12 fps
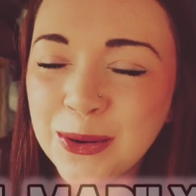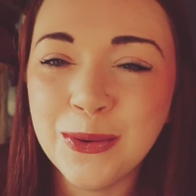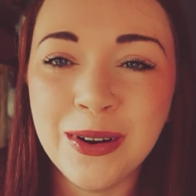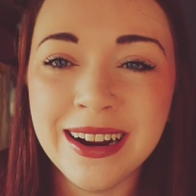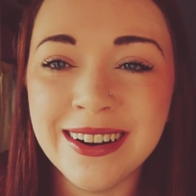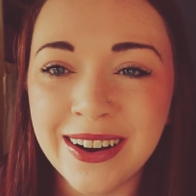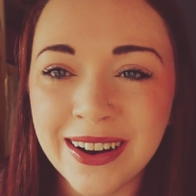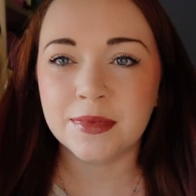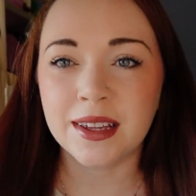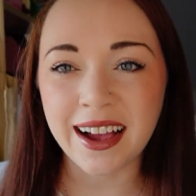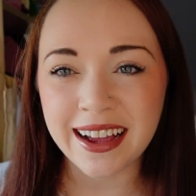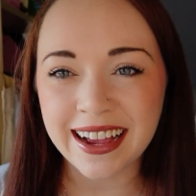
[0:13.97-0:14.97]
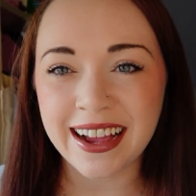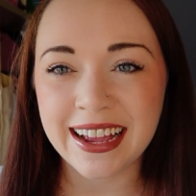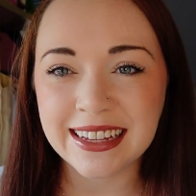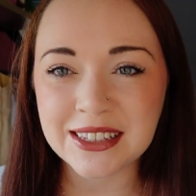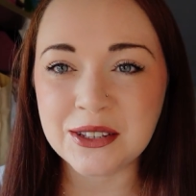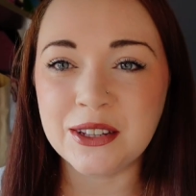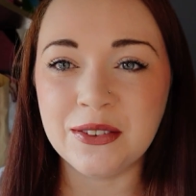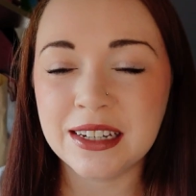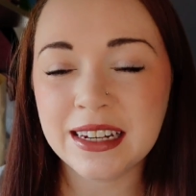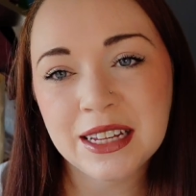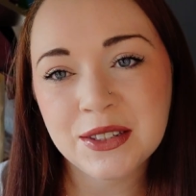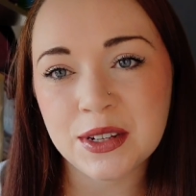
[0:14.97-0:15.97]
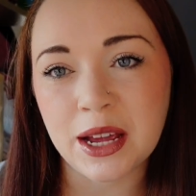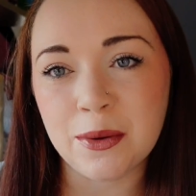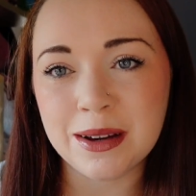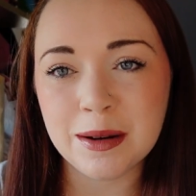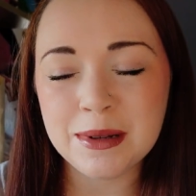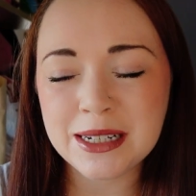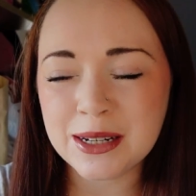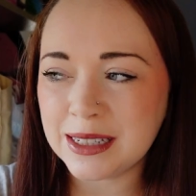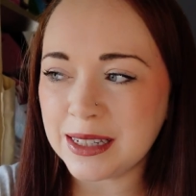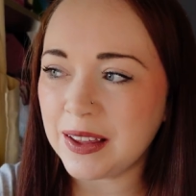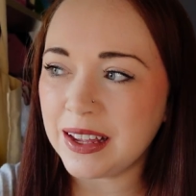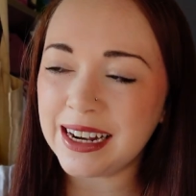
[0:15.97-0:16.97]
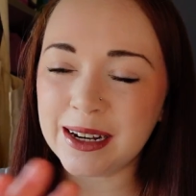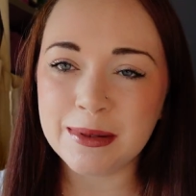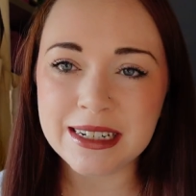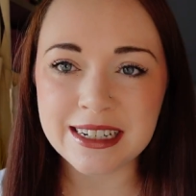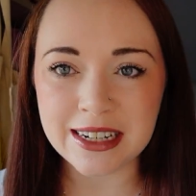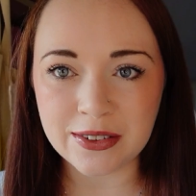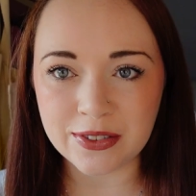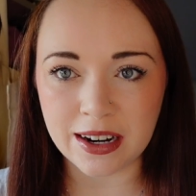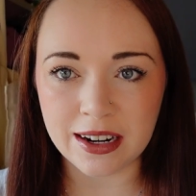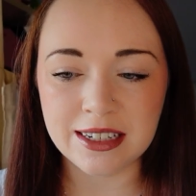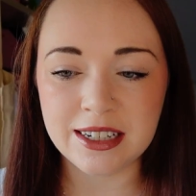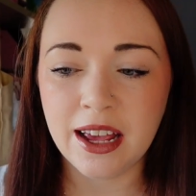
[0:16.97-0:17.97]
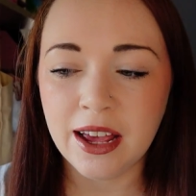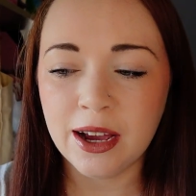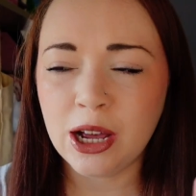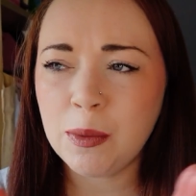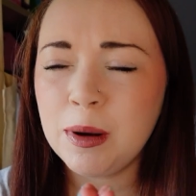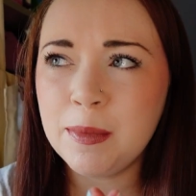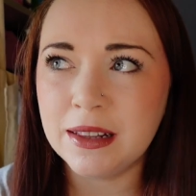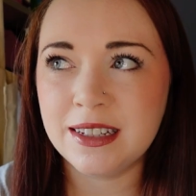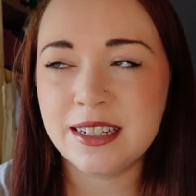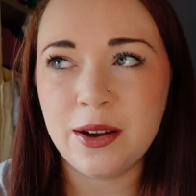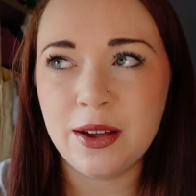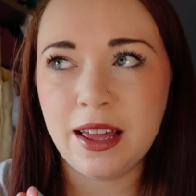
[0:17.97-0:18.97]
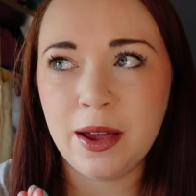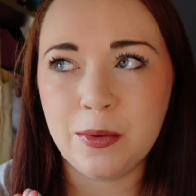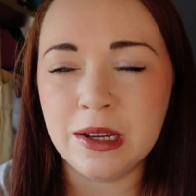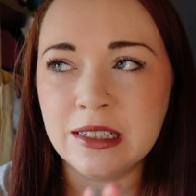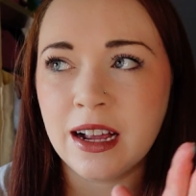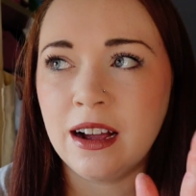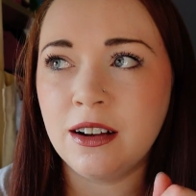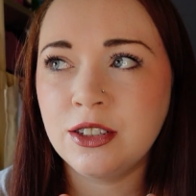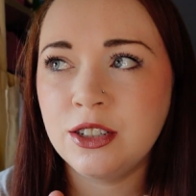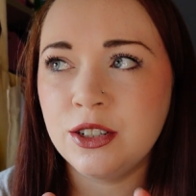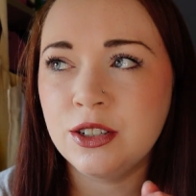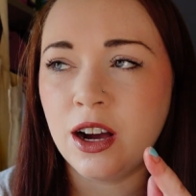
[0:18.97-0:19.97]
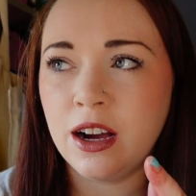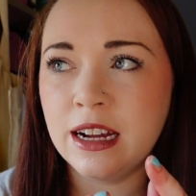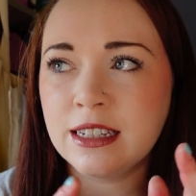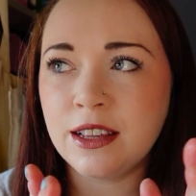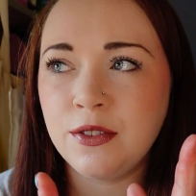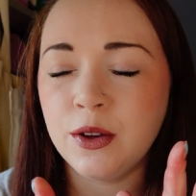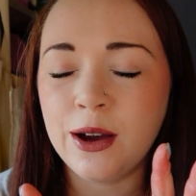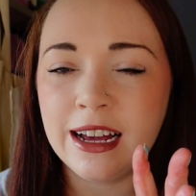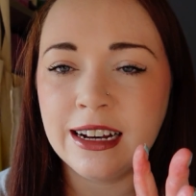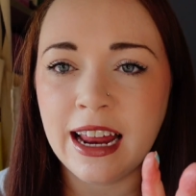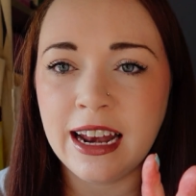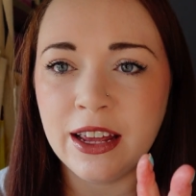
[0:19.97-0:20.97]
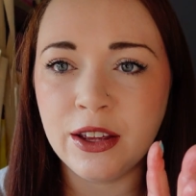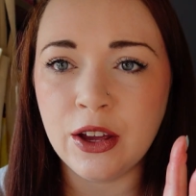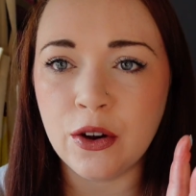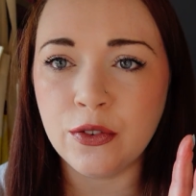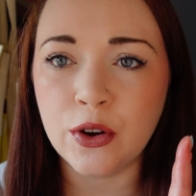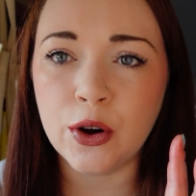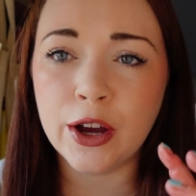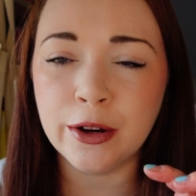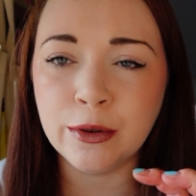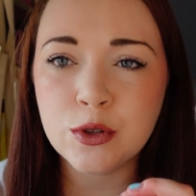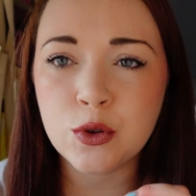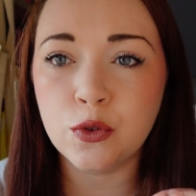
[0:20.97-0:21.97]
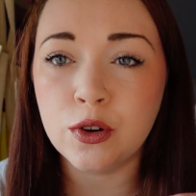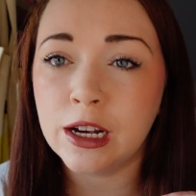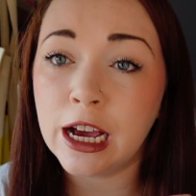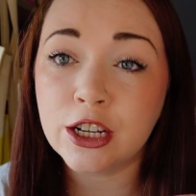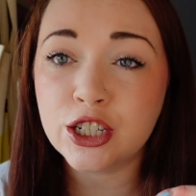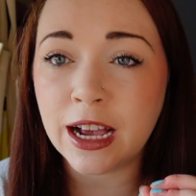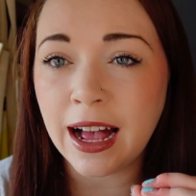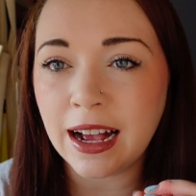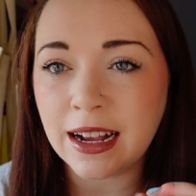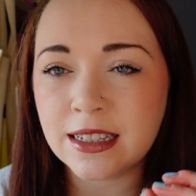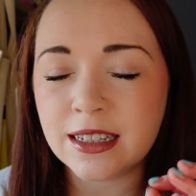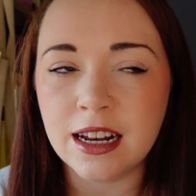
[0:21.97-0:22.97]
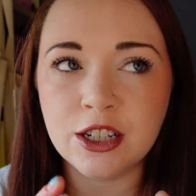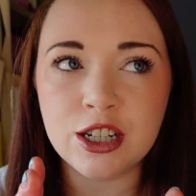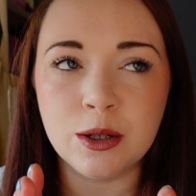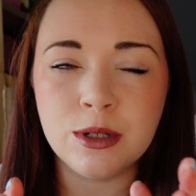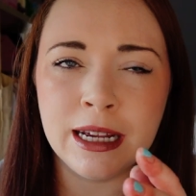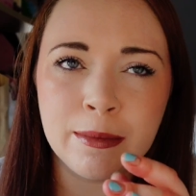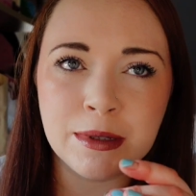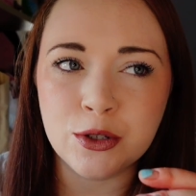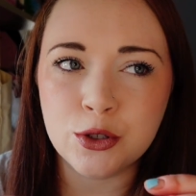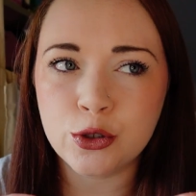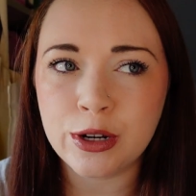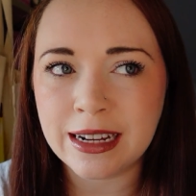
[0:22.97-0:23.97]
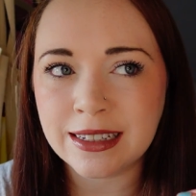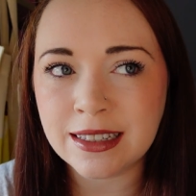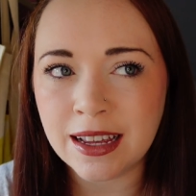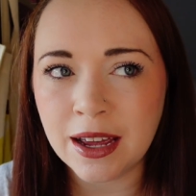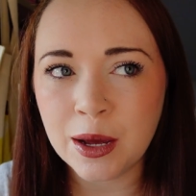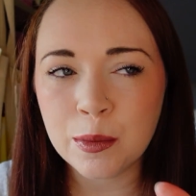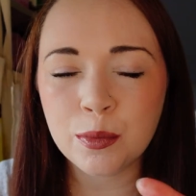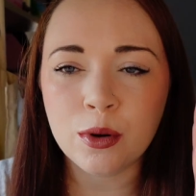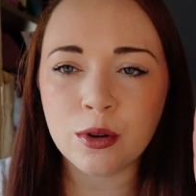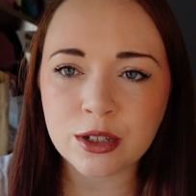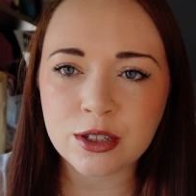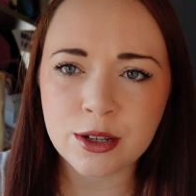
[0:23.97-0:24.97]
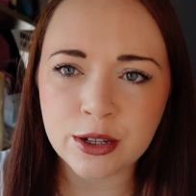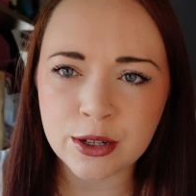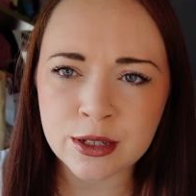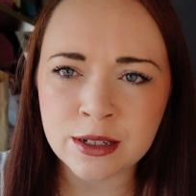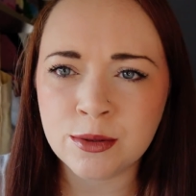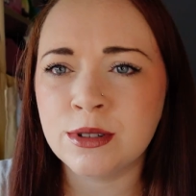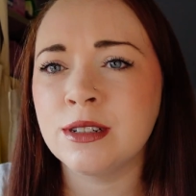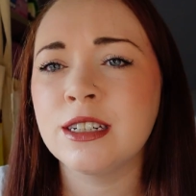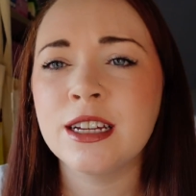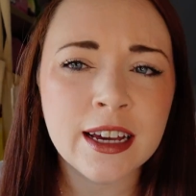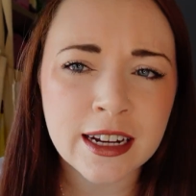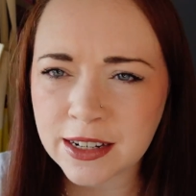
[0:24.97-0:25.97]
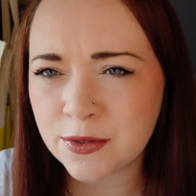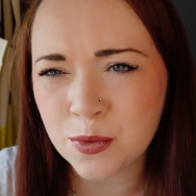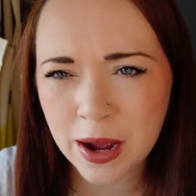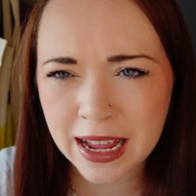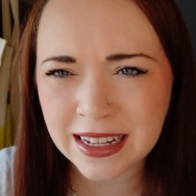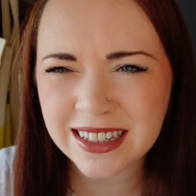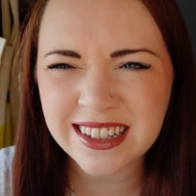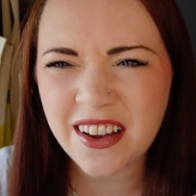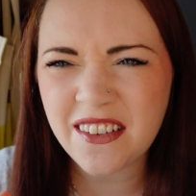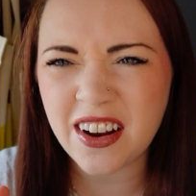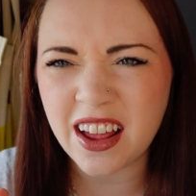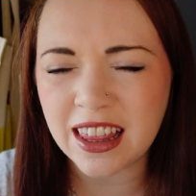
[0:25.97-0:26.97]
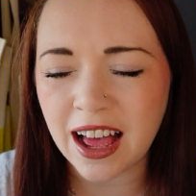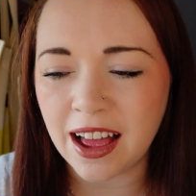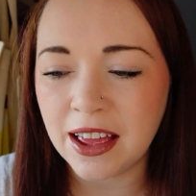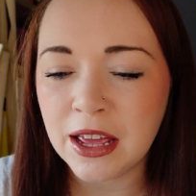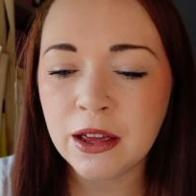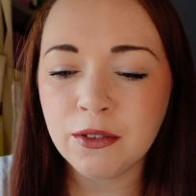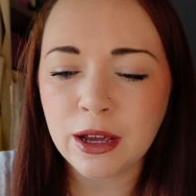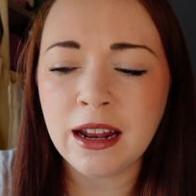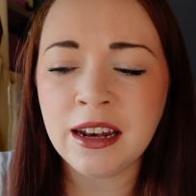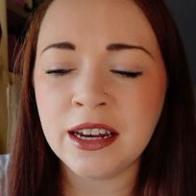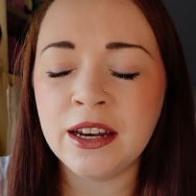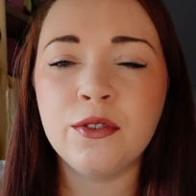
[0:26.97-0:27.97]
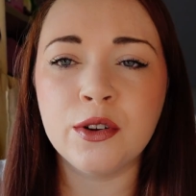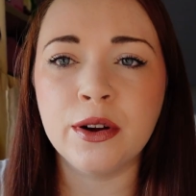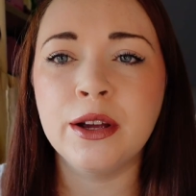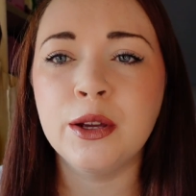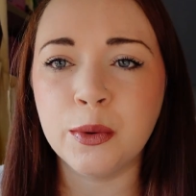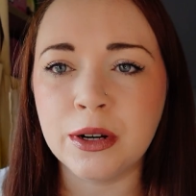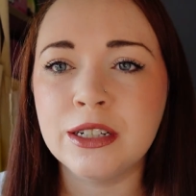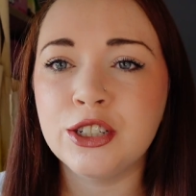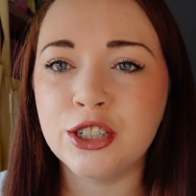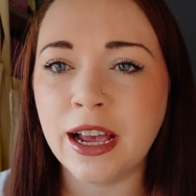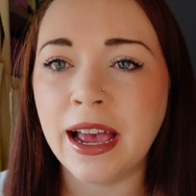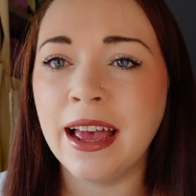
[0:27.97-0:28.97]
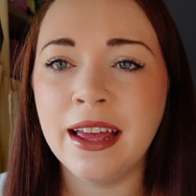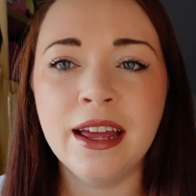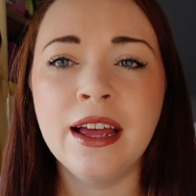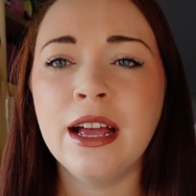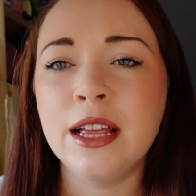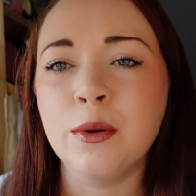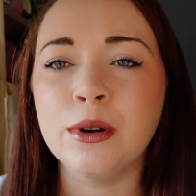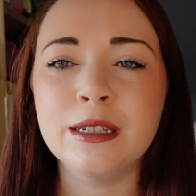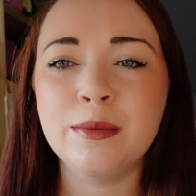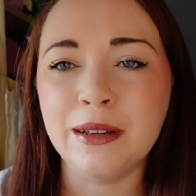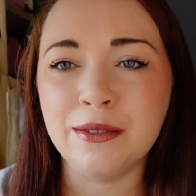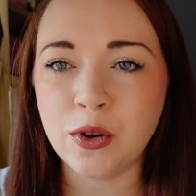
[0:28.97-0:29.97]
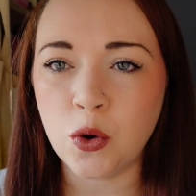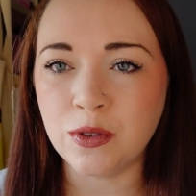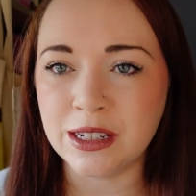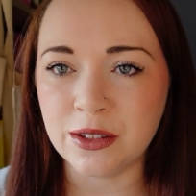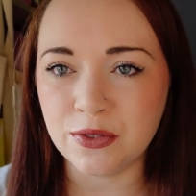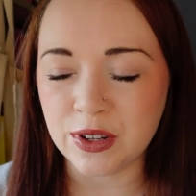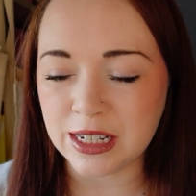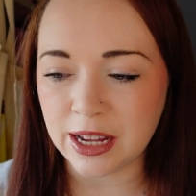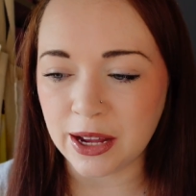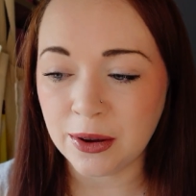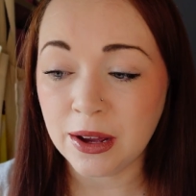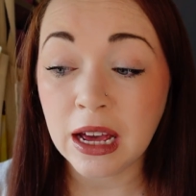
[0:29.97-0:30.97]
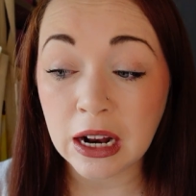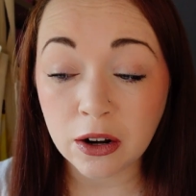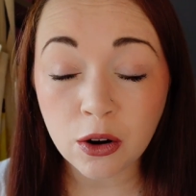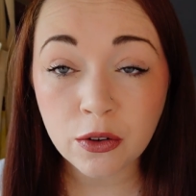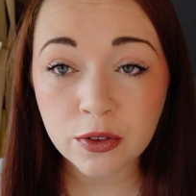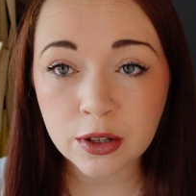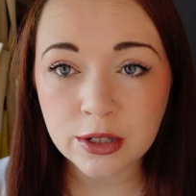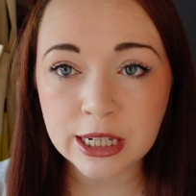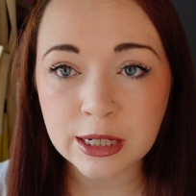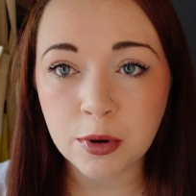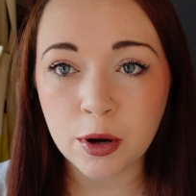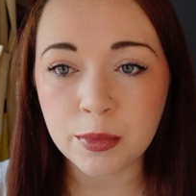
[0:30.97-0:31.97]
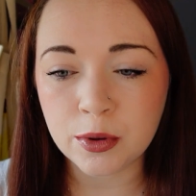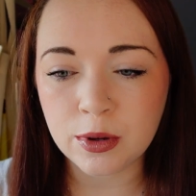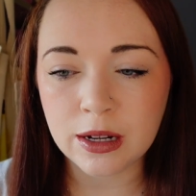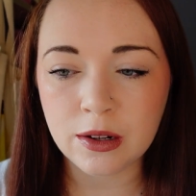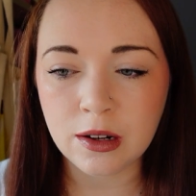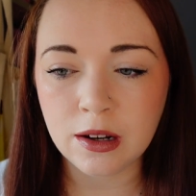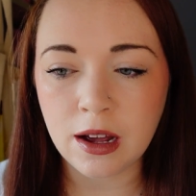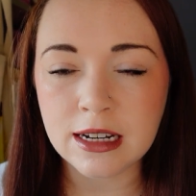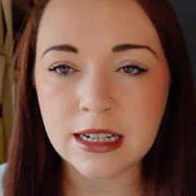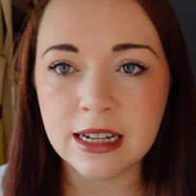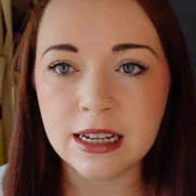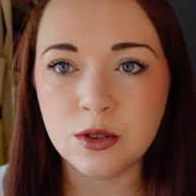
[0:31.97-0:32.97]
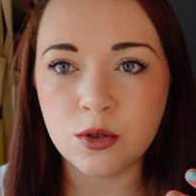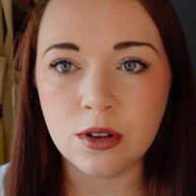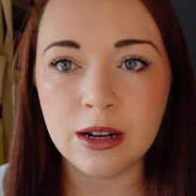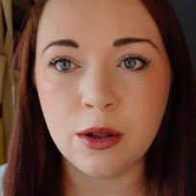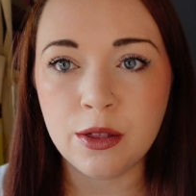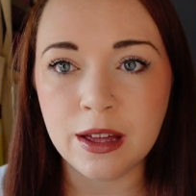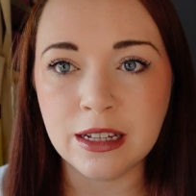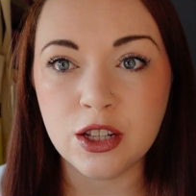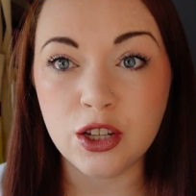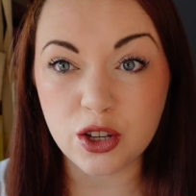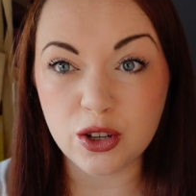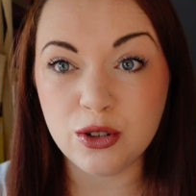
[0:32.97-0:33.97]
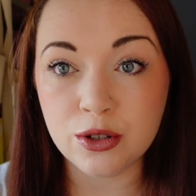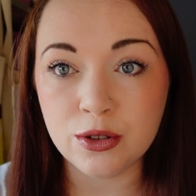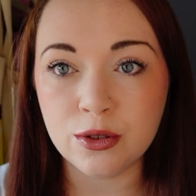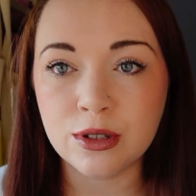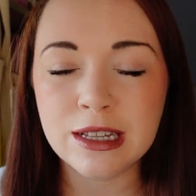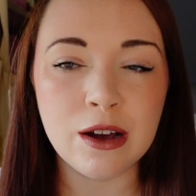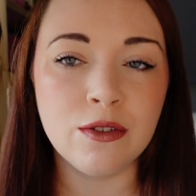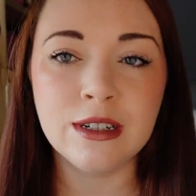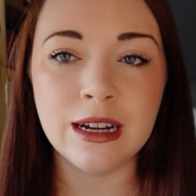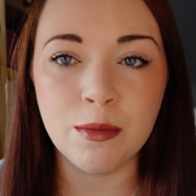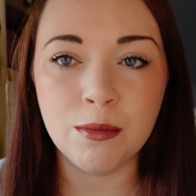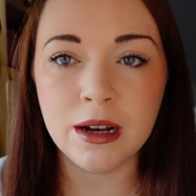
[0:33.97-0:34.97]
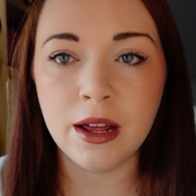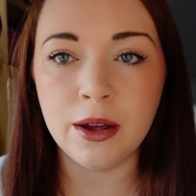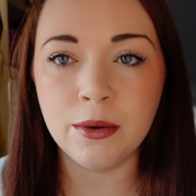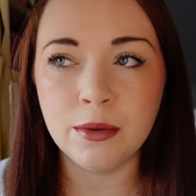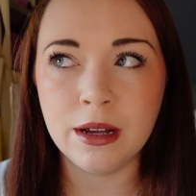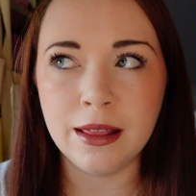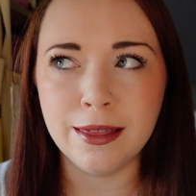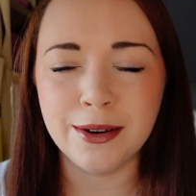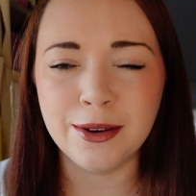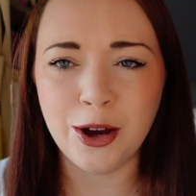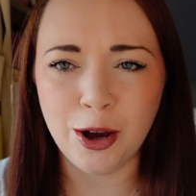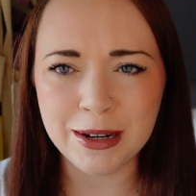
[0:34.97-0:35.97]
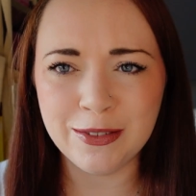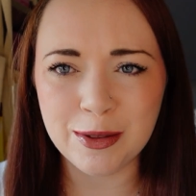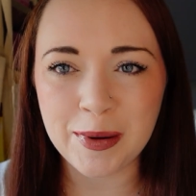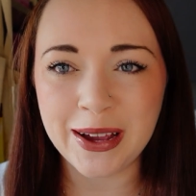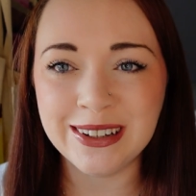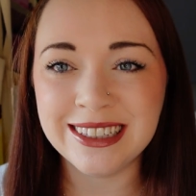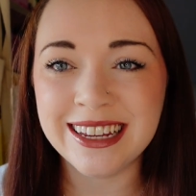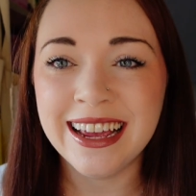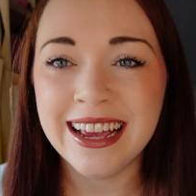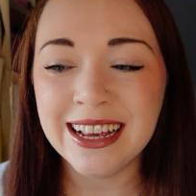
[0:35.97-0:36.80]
Why not? Hi guys, so for today's video we're going to be doing something a little bit different. A couple of months ago I think it was, I asked you guys if you had any of your own sort of Lush hacks, Lush little tips and tricks, products you use in alternative ways, stuff like that. If you had any of your own you wanted to share and you wanted to be involved in the video. And a lot of you did pop your little ideas or your little things that you do yourself down below in the comment of the post.